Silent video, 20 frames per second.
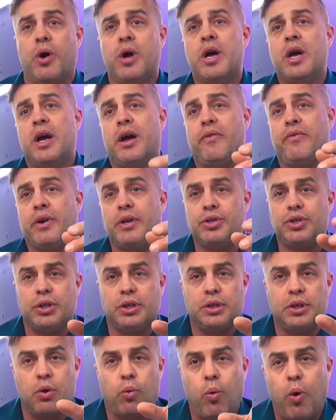Eventually
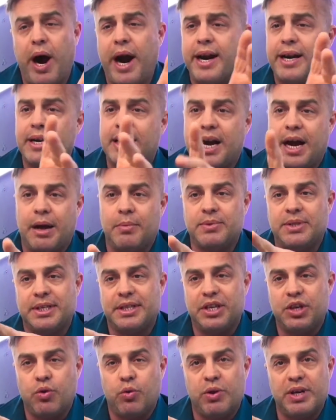the wire comes in
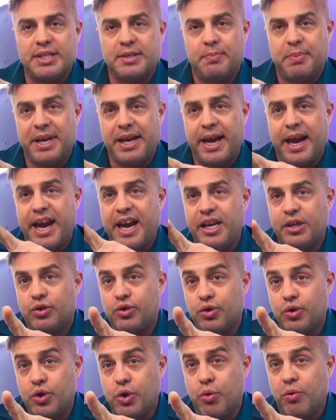USB-A to
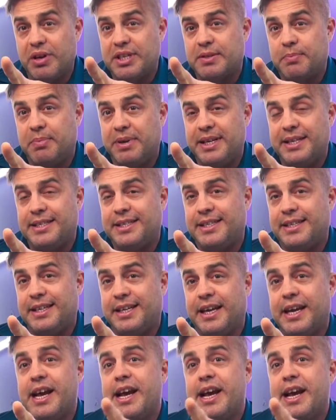USB-C.